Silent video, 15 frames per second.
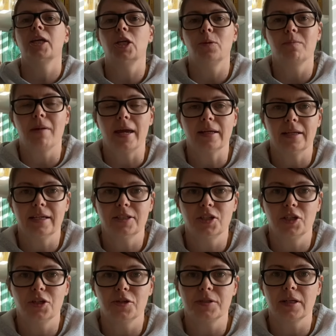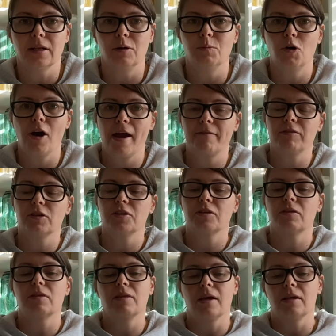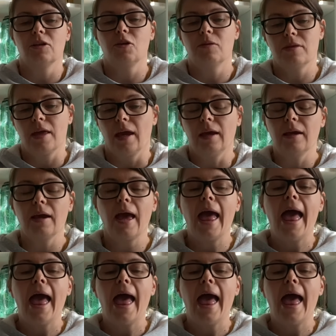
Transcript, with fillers: You may need to use a little more effort than you think,